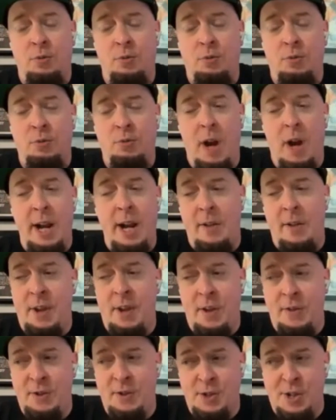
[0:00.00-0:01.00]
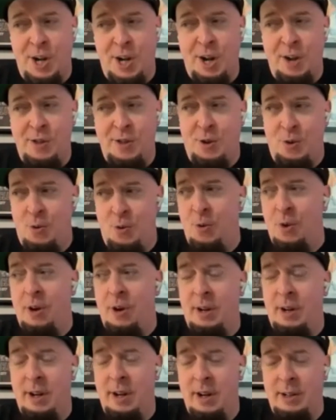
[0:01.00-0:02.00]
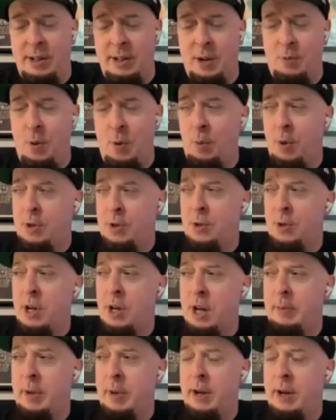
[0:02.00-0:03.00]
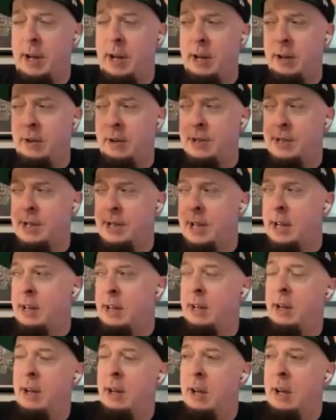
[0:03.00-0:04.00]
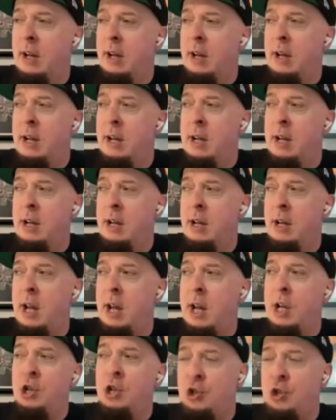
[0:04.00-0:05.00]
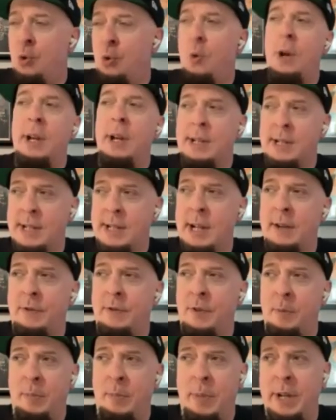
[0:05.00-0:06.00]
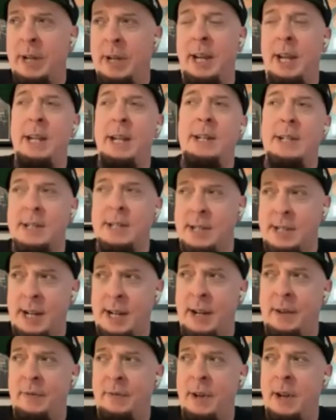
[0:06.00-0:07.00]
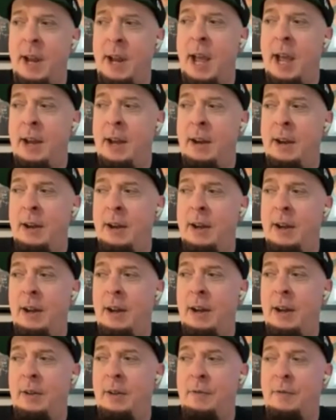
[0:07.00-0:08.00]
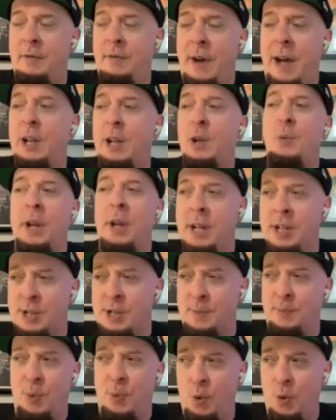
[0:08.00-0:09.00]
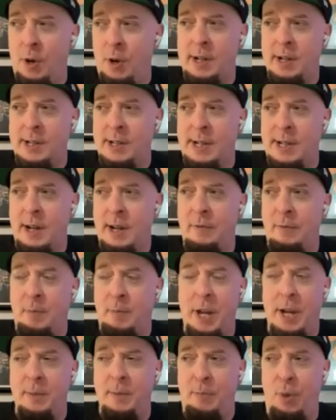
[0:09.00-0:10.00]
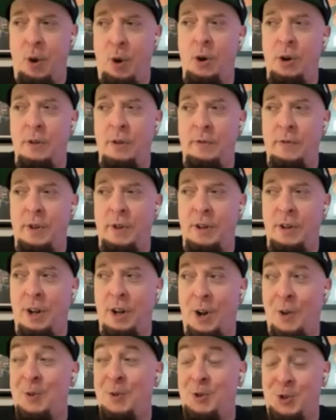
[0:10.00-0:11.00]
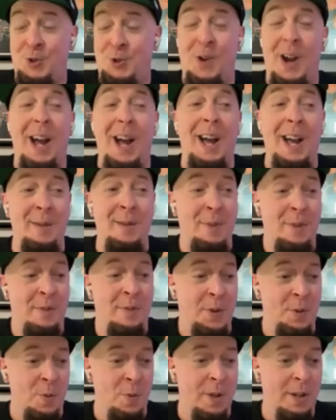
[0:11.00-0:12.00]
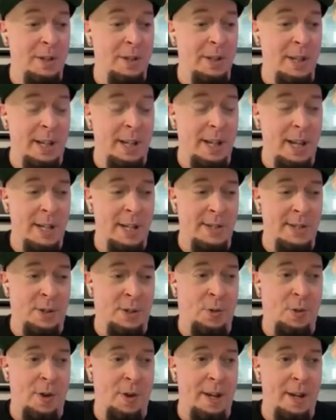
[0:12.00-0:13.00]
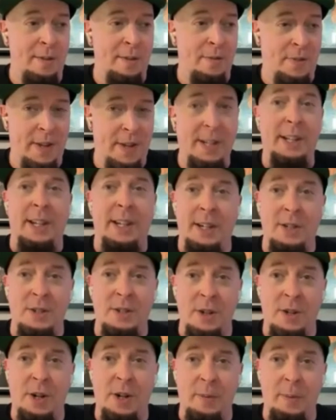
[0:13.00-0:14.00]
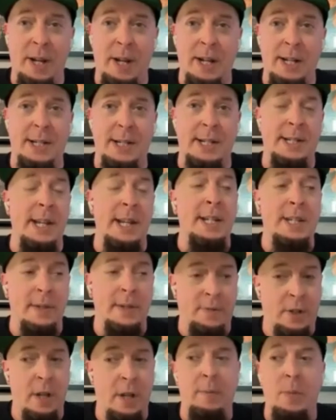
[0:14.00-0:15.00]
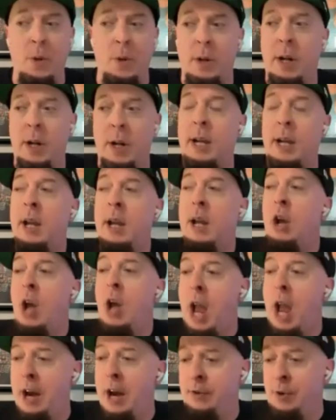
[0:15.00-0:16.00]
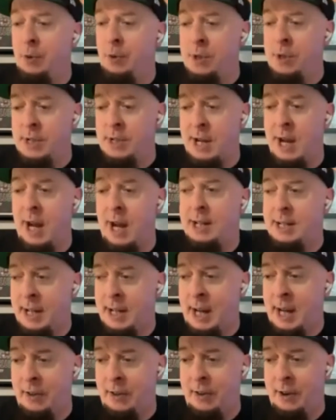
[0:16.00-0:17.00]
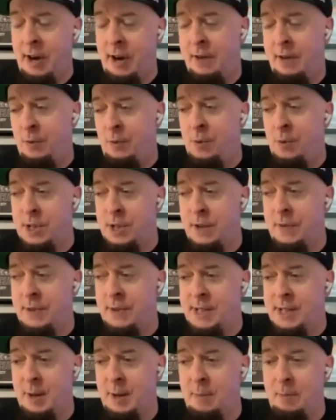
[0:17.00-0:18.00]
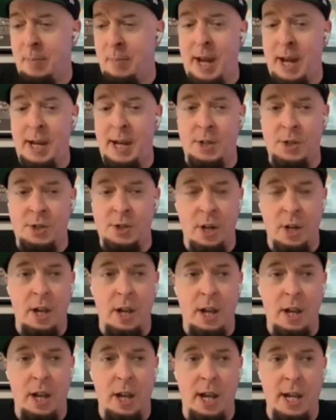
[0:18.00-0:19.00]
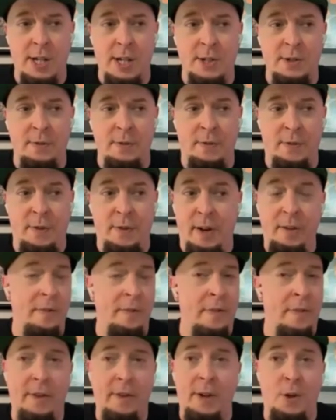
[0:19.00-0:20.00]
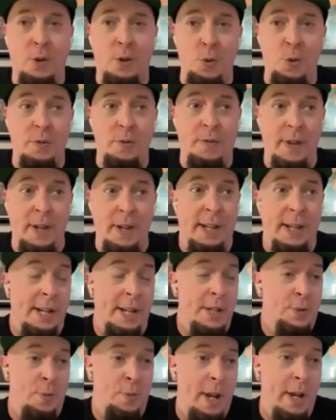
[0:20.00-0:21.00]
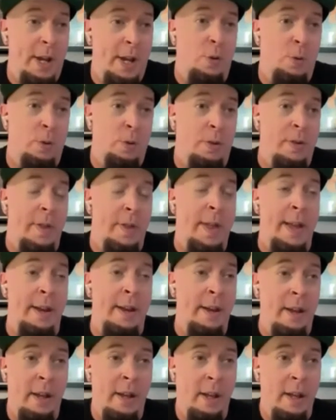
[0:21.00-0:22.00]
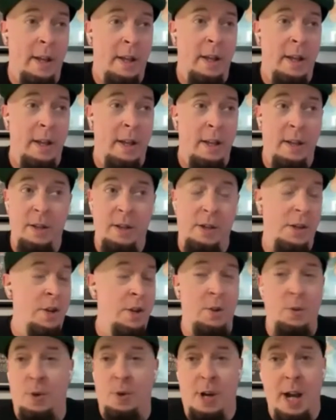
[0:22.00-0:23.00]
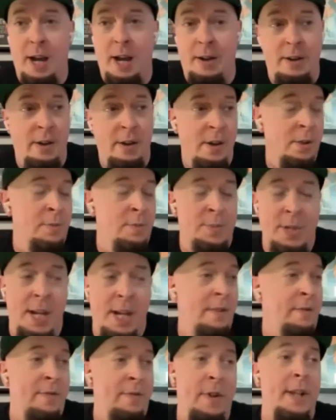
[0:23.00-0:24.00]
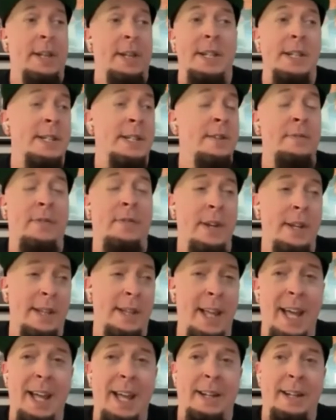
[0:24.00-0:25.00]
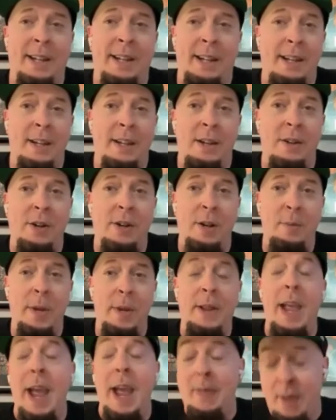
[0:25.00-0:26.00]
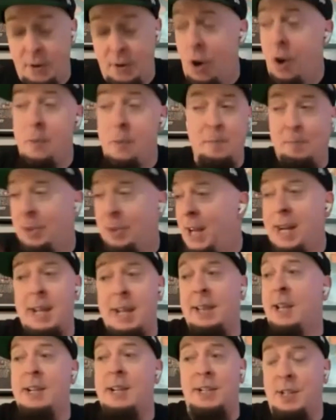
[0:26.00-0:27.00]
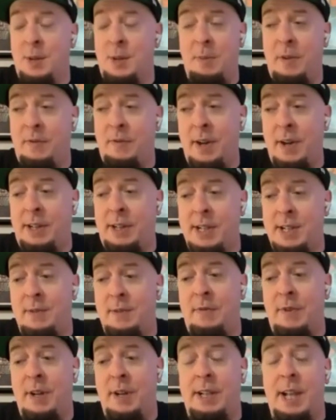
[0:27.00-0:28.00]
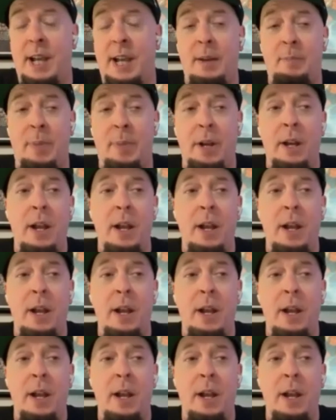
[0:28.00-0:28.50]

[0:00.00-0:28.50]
right on the other side of the coin, like what we're talking about here is like enjoying stuff and being into stuff and and uh, following and supporting stuff, being part of a of a tribe, if you will. Like it's a great feeling. Do you know what I mean? It's a sense of community. Everyone's tied together. Everyone's on the same page. It's a very very cool feeling. It's way cooler than you know, God, you know I'm saying, fuck this and fuck that. Like, you know what I mean? And there are plenty of things to be fuck this and fuck that,